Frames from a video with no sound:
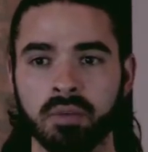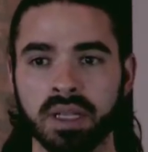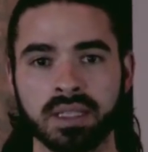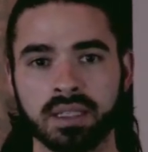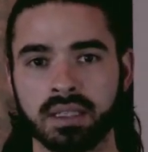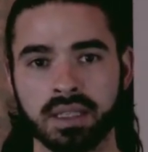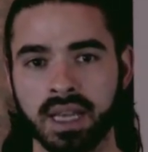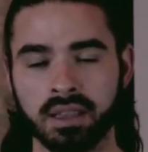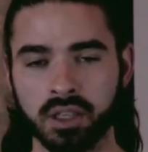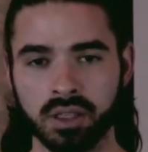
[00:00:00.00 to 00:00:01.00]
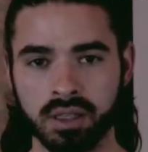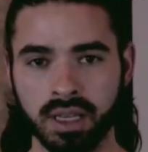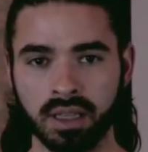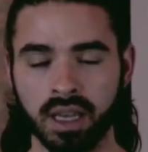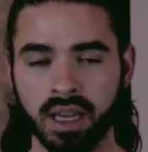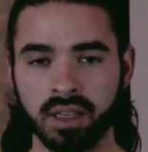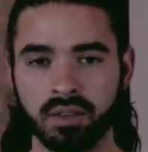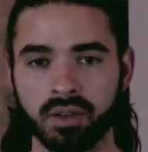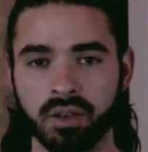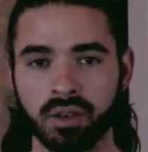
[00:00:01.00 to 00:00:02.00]
that's not the case
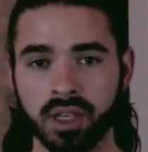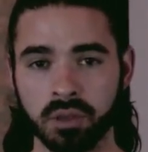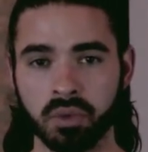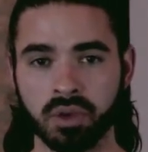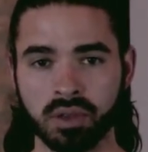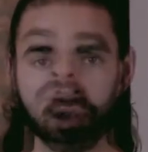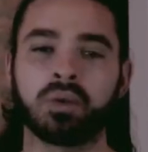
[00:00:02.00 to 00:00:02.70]
for esports.